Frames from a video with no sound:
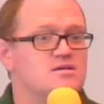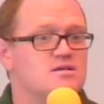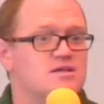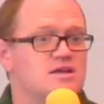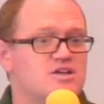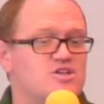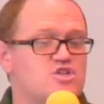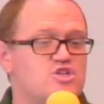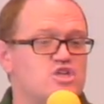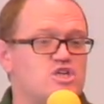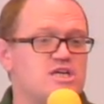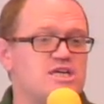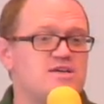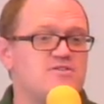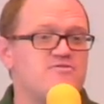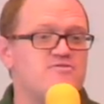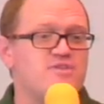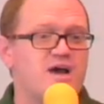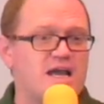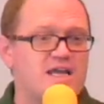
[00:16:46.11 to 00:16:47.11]
And she
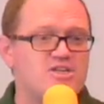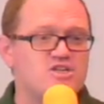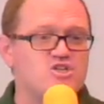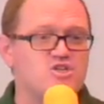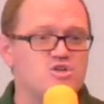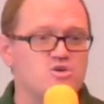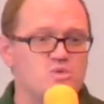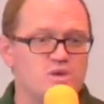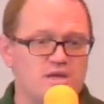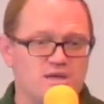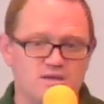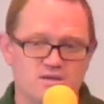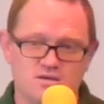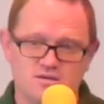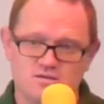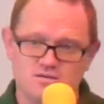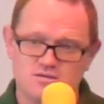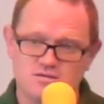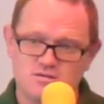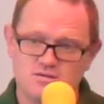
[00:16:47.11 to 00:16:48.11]
invites you in.
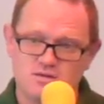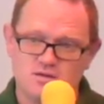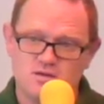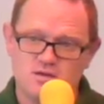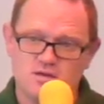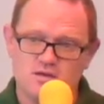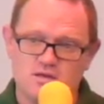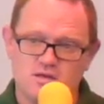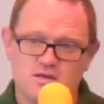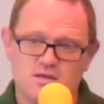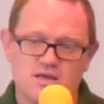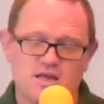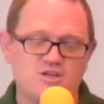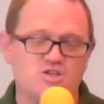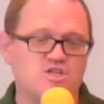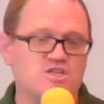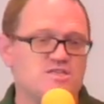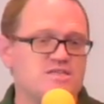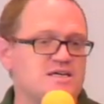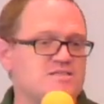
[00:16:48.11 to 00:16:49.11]
And
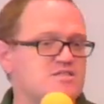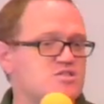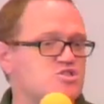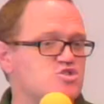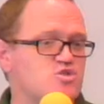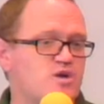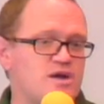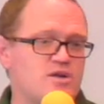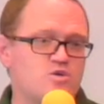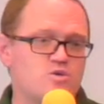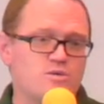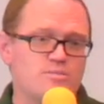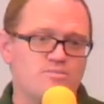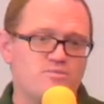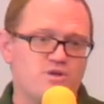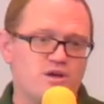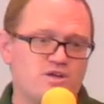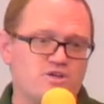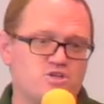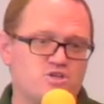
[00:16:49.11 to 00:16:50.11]
she doesn't try to
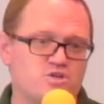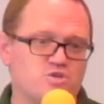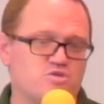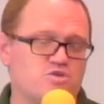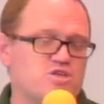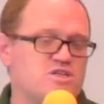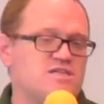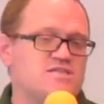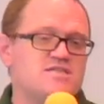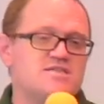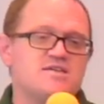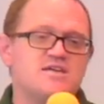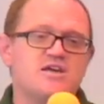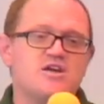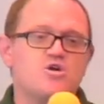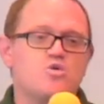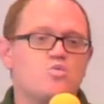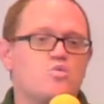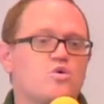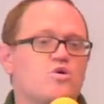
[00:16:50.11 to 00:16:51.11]
impress you. She doesn't
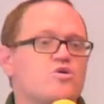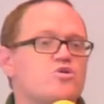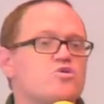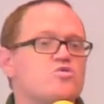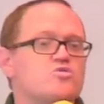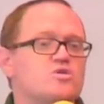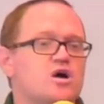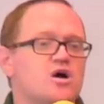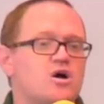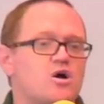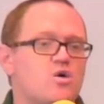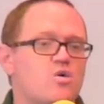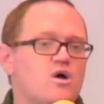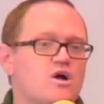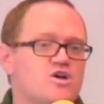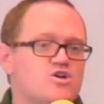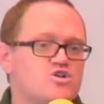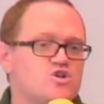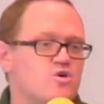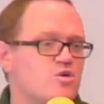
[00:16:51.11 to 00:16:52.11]
care where you go.
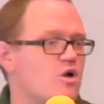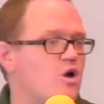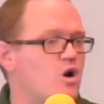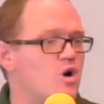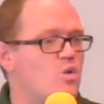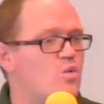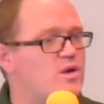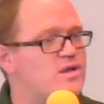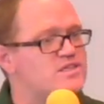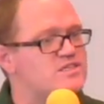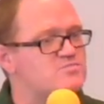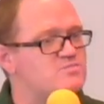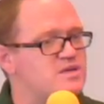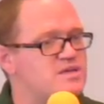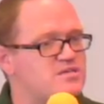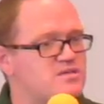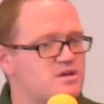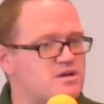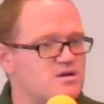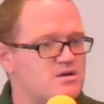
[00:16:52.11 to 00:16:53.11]
She'll always be there.